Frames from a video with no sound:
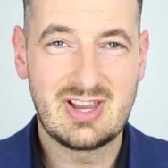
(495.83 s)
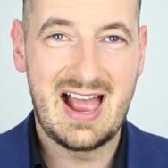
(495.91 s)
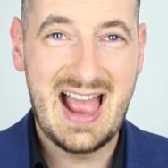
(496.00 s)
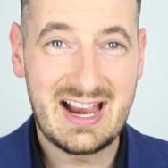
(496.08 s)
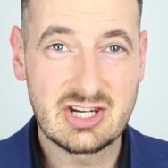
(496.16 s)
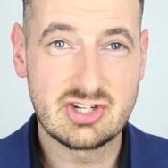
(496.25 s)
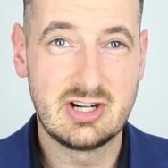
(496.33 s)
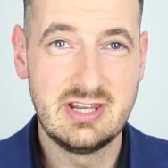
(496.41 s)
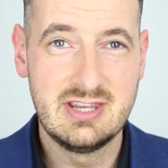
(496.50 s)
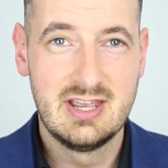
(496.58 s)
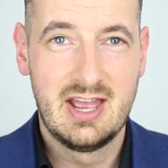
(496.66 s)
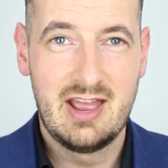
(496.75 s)

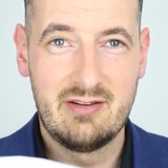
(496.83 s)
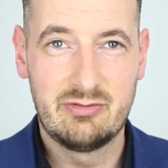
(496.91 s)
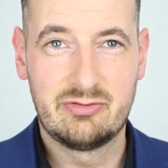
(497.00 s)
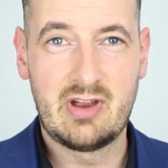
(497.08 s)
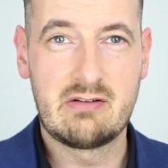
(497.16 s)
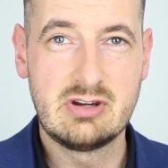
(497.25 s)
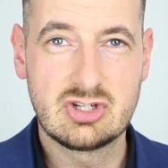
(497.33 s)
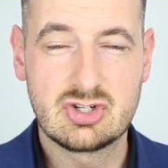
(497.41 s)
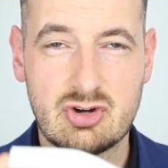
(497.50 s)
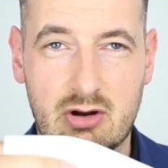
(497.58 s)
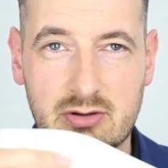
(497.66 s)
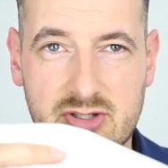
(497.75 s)
actually a very
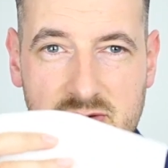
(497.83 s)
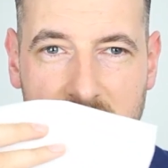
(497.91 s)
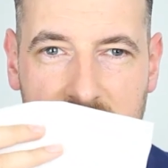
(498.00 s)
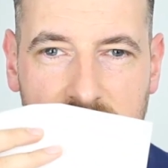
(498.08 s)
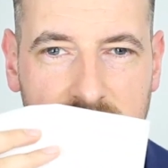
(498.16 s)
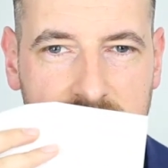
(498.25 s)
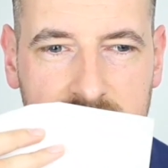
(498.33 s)
strong smell.